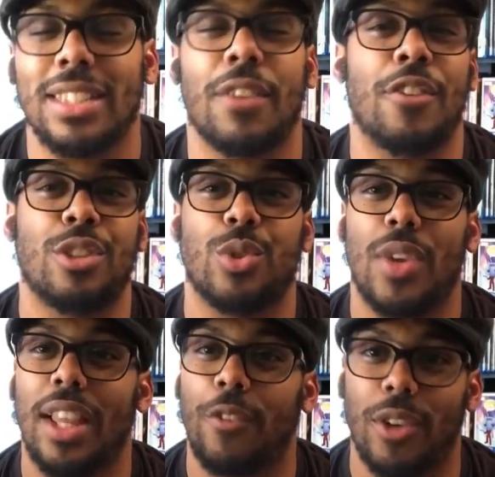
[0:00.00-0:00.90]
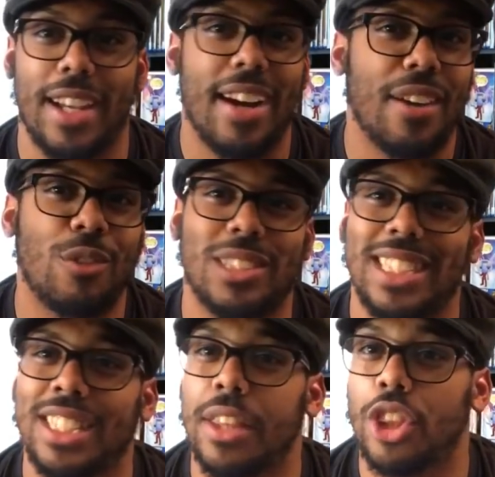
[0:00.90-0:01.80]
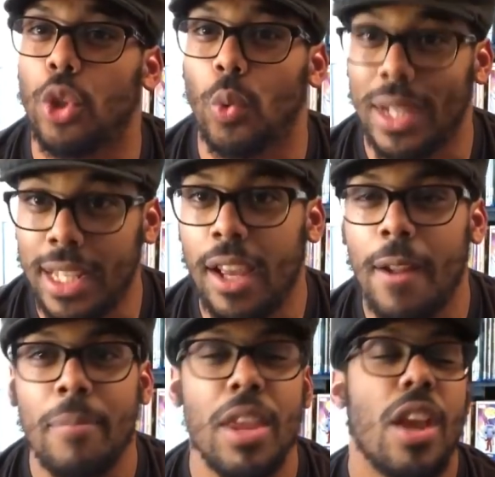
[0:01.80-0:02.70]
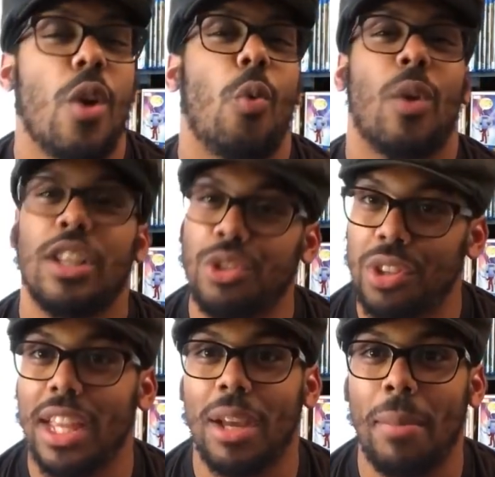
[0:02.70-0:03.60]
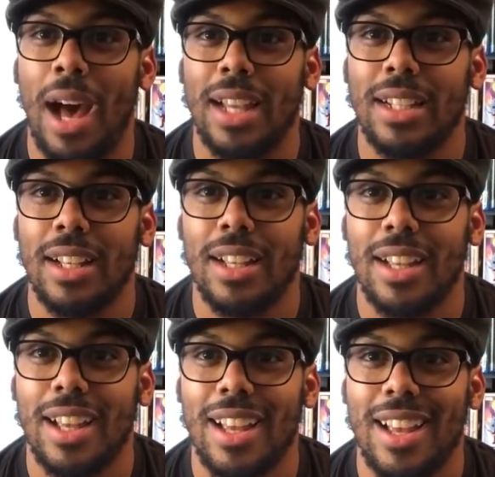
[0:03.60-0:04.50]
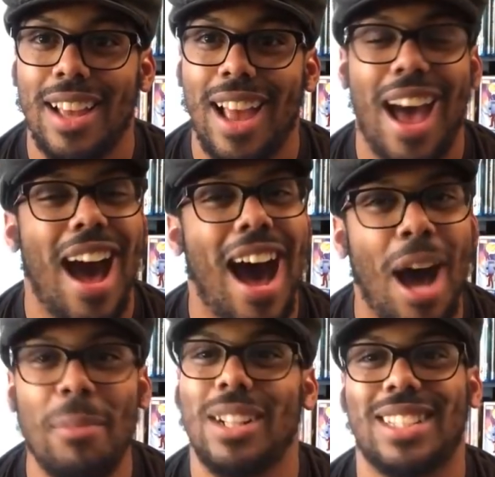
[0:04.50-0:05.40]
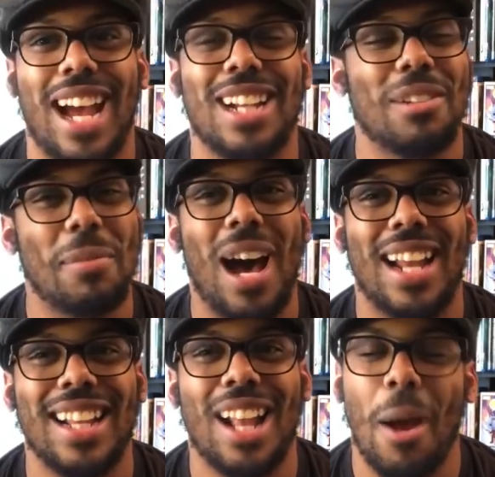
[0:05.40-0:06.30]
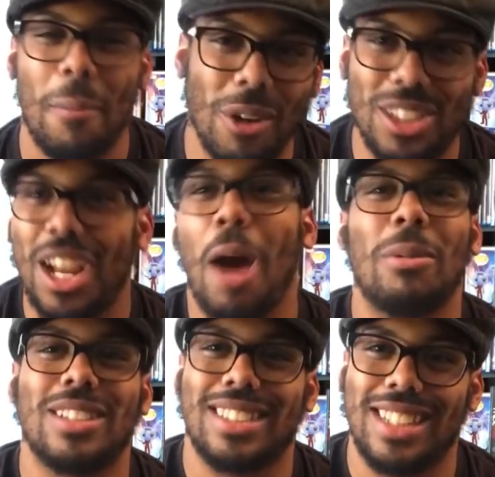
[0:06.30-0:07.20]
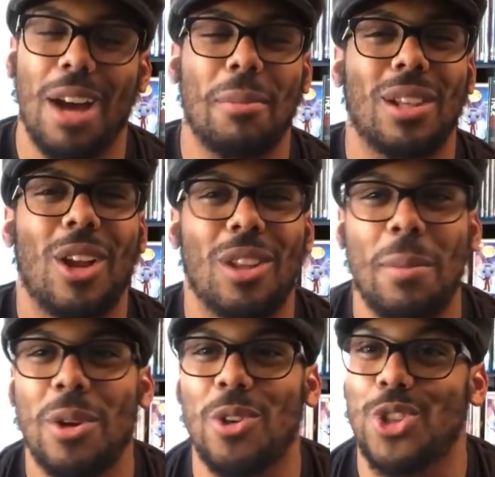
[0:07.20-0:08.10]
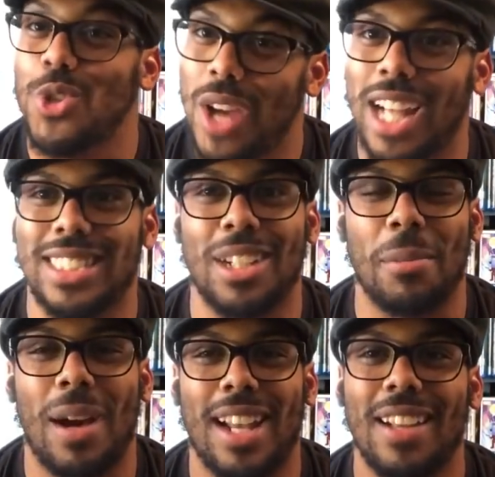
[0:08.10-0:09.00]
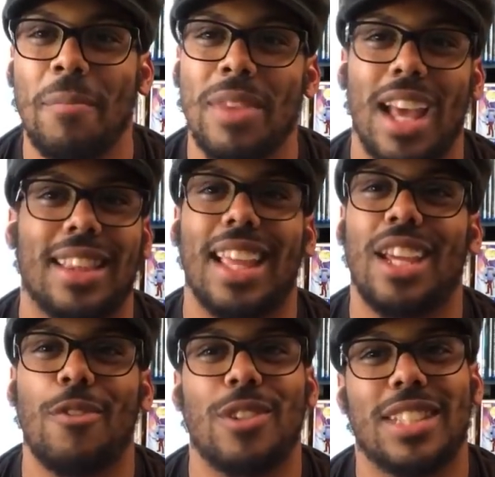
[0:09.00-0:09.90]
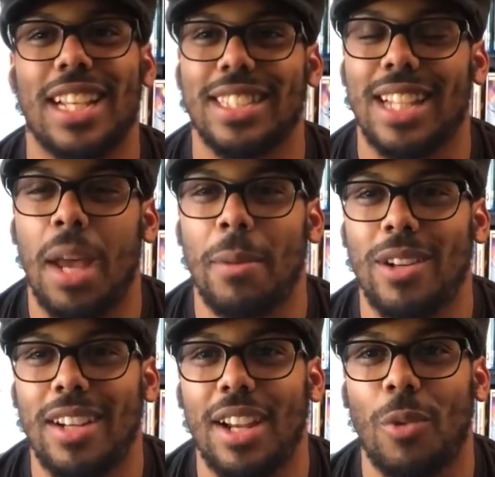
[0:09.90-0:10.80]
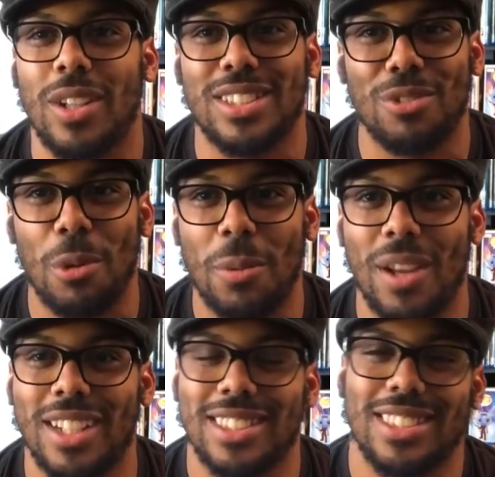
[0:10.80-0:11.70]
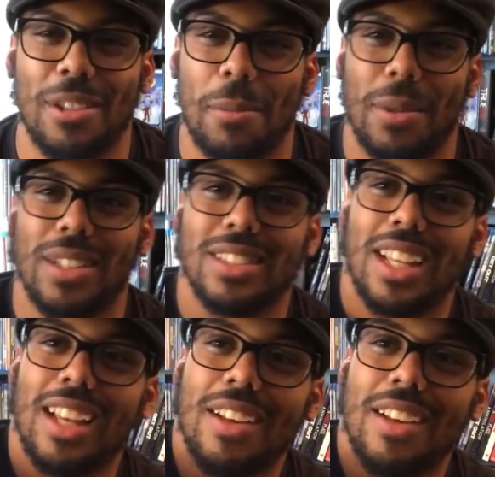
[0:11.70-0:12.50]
this official trailer for Daredevil season 3. What did you think about it? I'm excited about it. Post your comments down below. Let me know what you guys think about it. And thank you for taking time in your day to watch SeaWorld Productions. Peace.